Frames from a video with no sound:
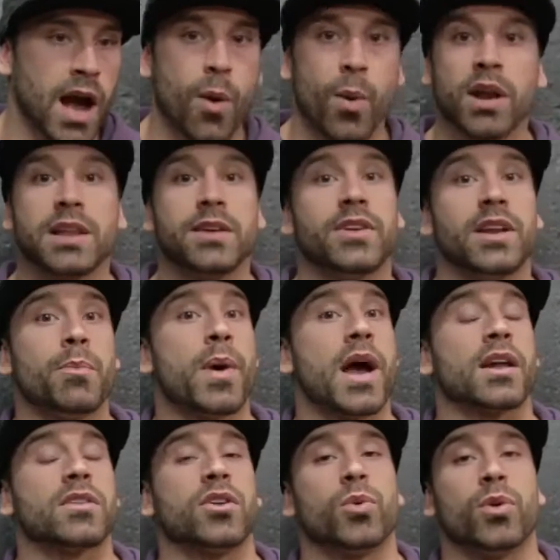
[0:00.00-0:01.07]
want to leave an
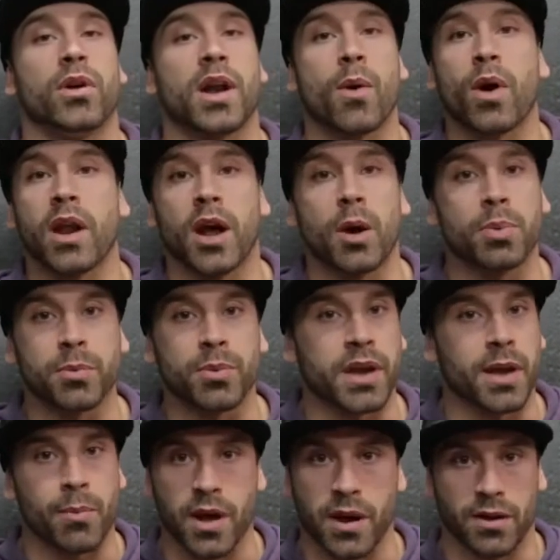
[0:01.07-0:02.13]
impact on the world. I want to help people
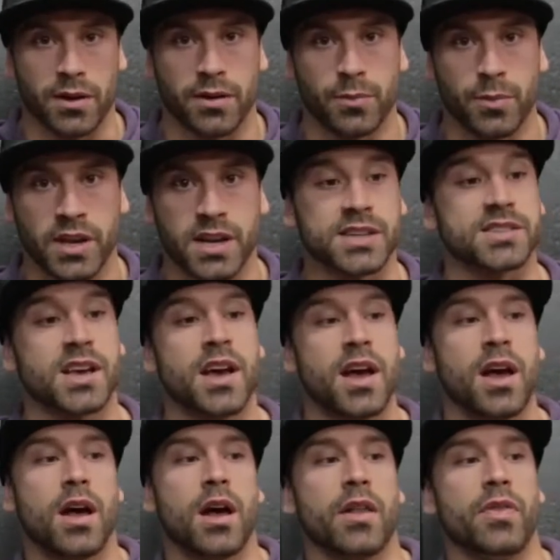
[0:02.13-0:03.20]
get better, because
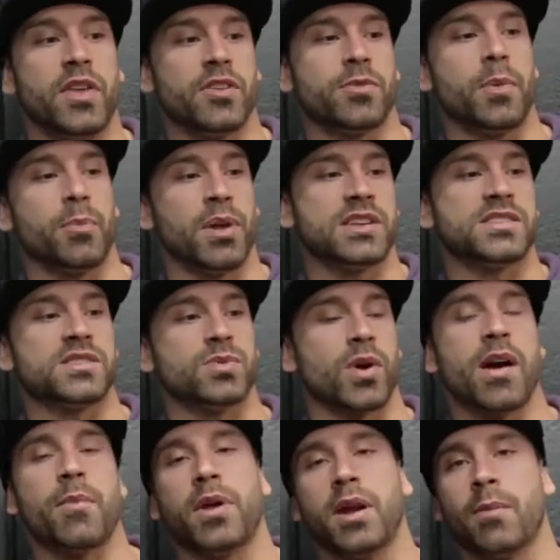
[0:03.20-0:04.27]
there's been places
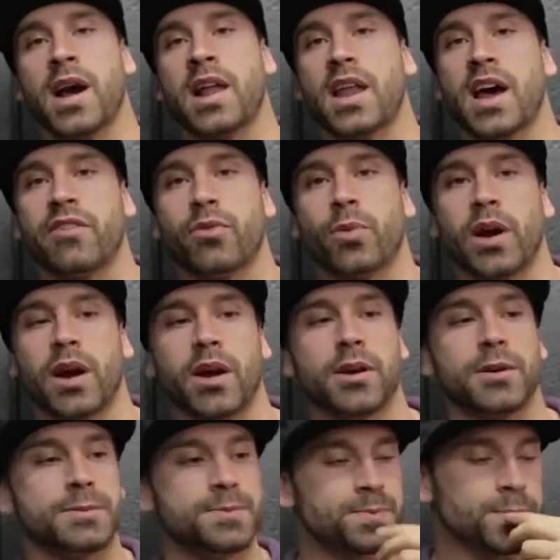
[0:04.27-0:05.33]
where I've been in my life
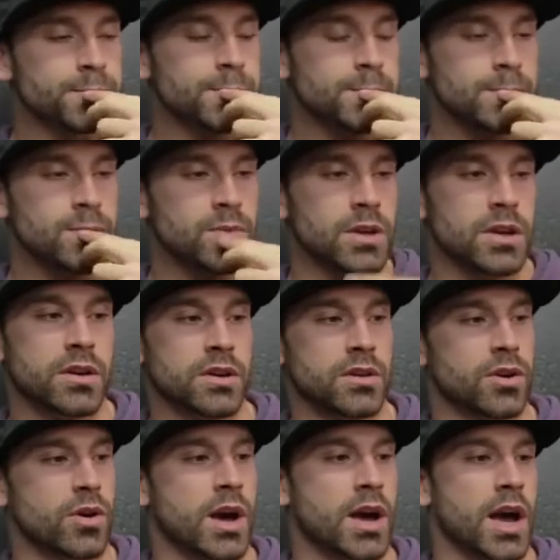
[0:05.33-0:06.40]
where,
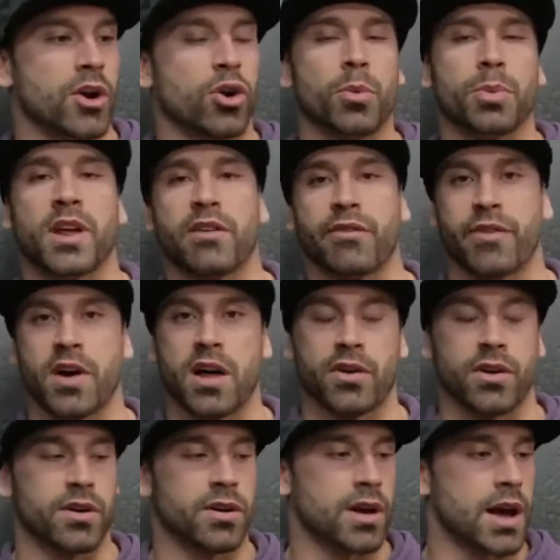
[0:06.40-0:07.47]
I grew up without a
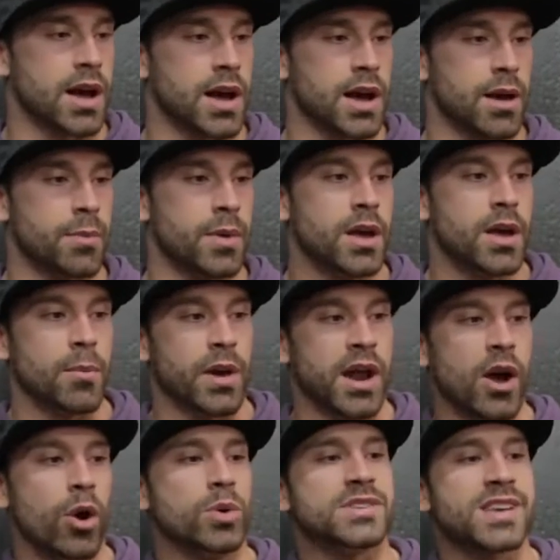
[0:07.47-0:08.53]
father, but
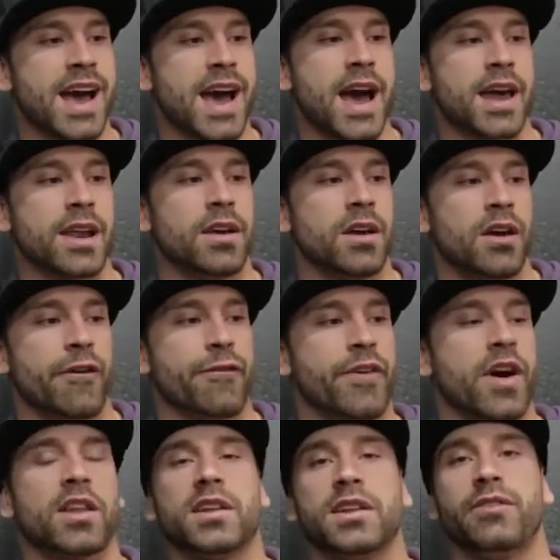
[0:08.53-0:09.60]
I always had
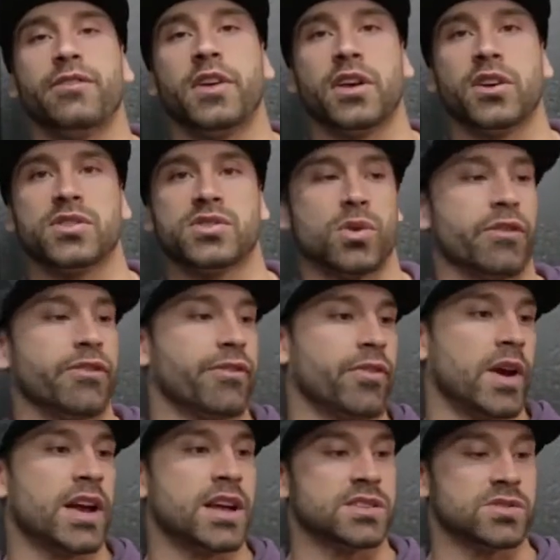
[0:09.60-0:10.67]
fatherly figures or
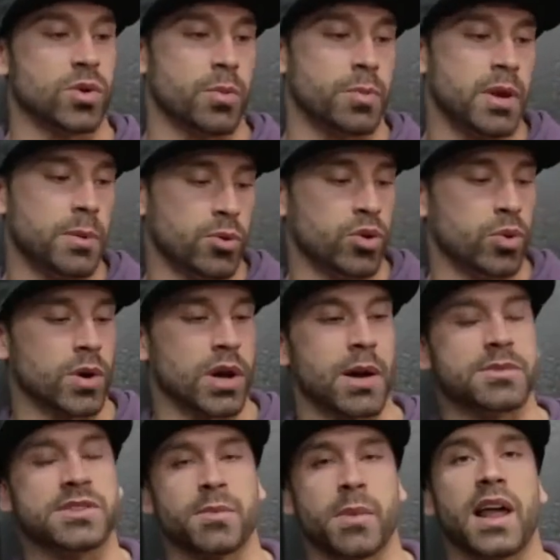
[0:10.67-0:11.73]
friends or people who would
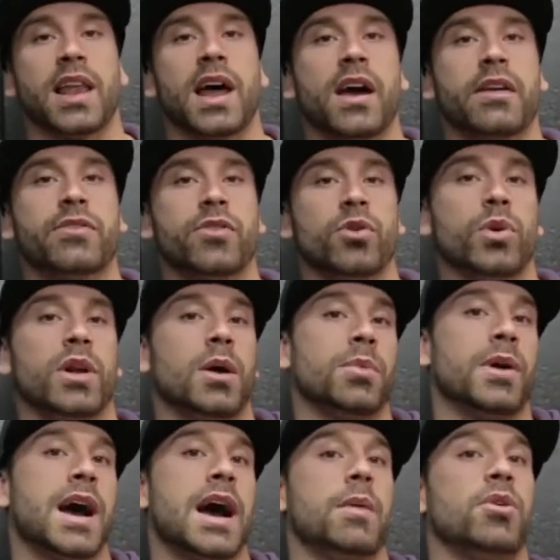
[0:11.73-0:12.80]
come into my life who would
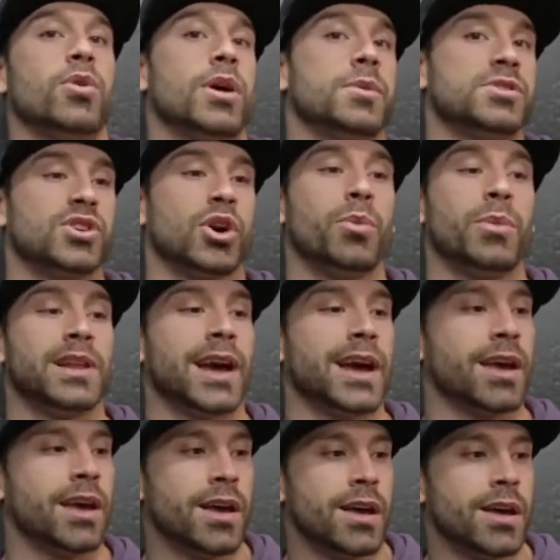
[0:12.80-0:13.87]
help guide me, who would help show me
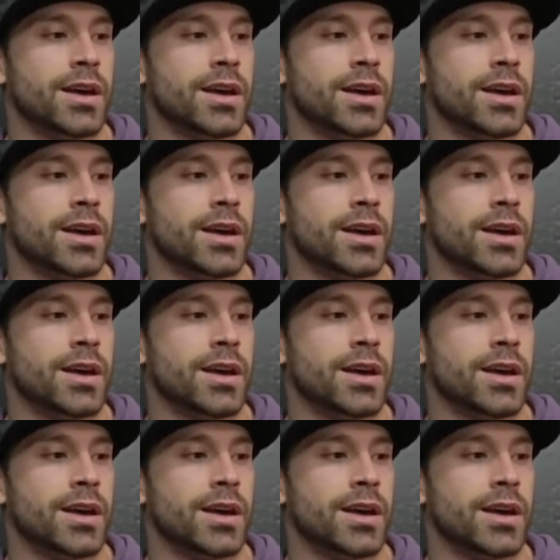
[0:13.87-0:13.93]
like